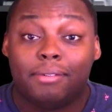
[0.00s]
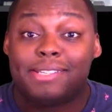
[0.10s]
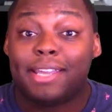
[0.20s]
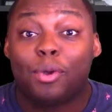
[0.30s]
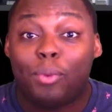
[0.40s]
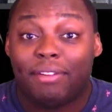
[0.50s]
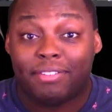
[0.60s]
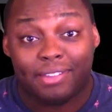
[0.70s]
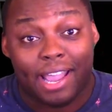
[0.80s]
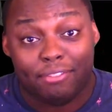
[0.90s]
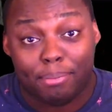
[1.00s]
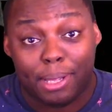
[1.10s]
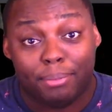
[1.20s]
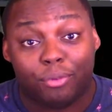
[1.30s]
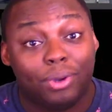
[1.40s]
The second wave of the High
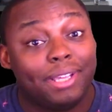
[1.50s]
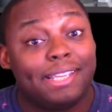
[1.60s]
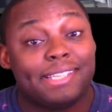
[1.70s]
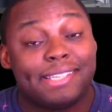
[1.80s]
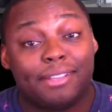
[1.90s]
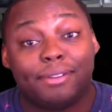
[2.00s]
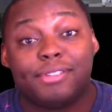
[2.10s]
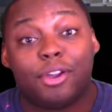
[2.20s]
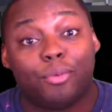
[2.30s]
Republic really centers